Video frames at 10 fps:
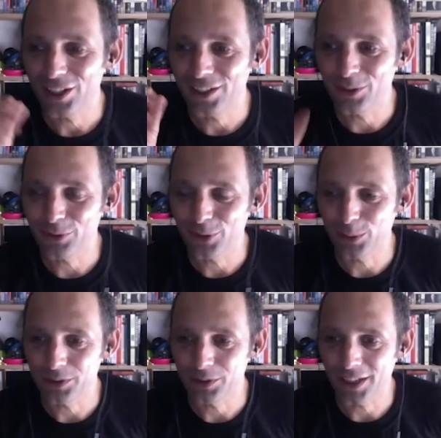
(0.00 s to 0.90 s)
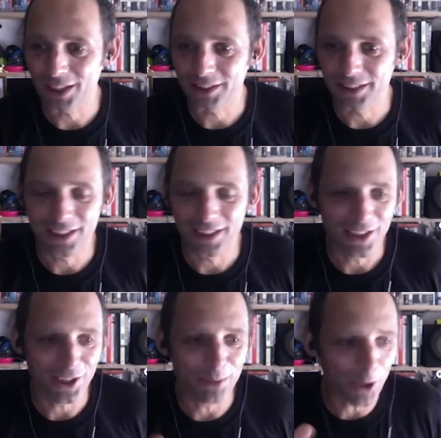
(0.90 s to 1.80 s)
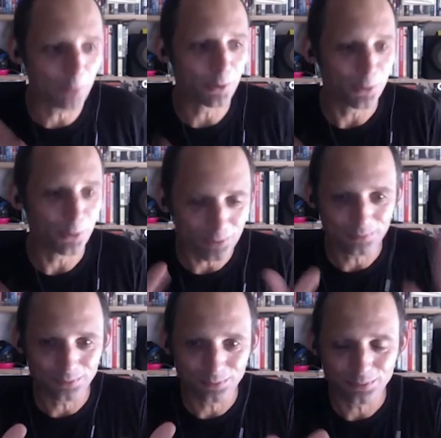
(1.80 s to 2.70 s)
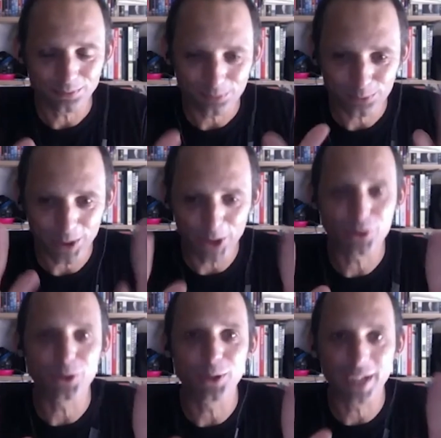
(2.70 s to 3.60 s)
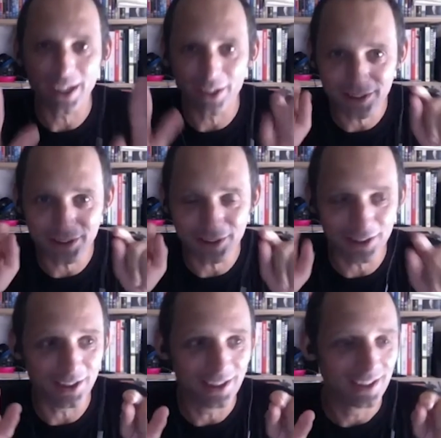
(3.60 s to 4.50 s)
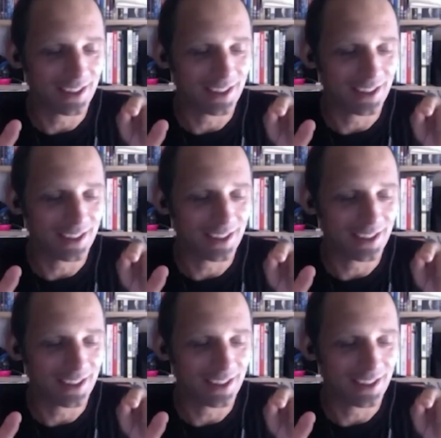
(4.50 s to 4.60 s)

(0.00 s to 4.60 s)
of the film starting, and the moment where your two characters are